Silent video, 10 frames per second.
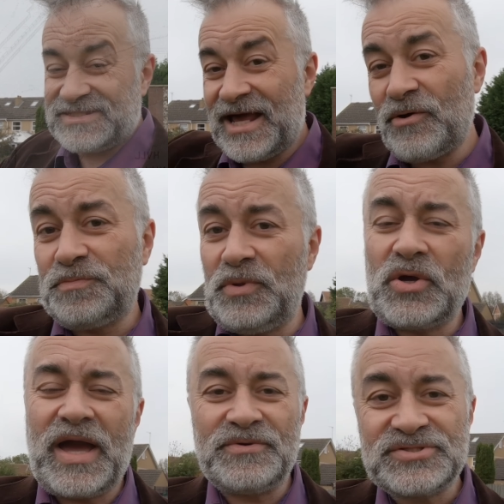south
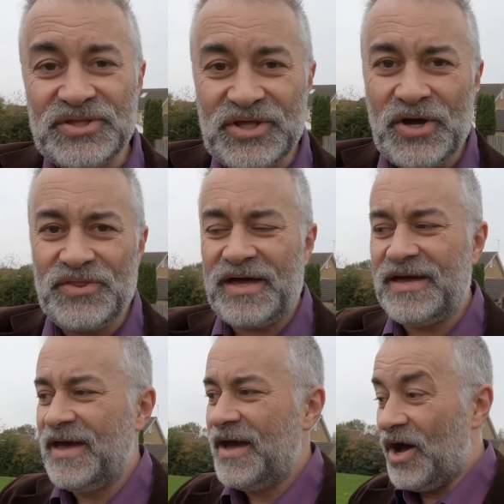blockhouse at the
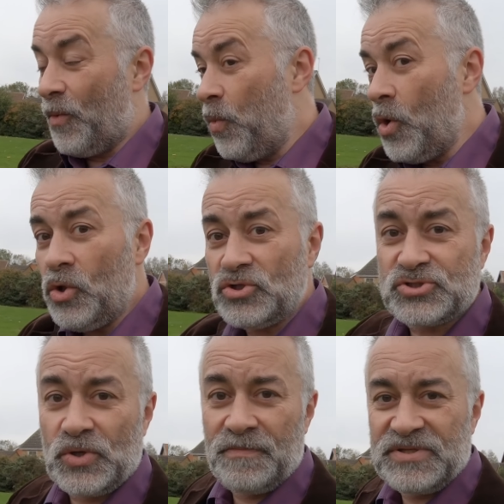other, a wall
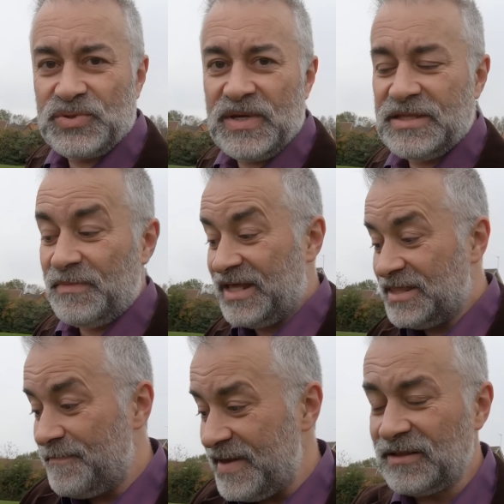strung between them, and
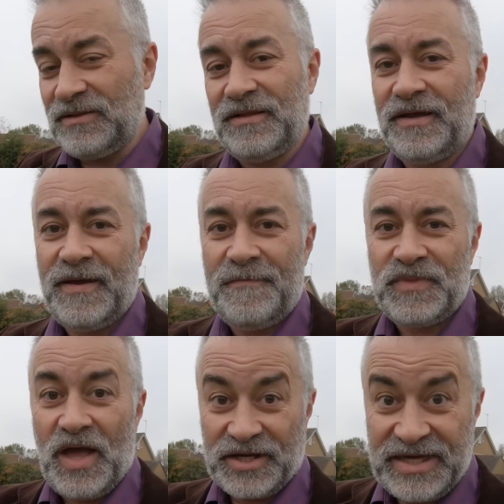in the middle,
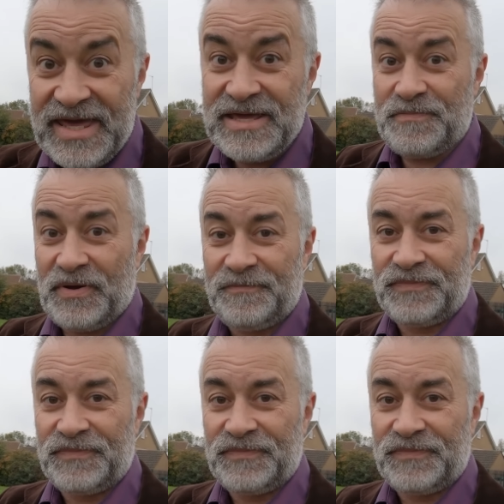a keep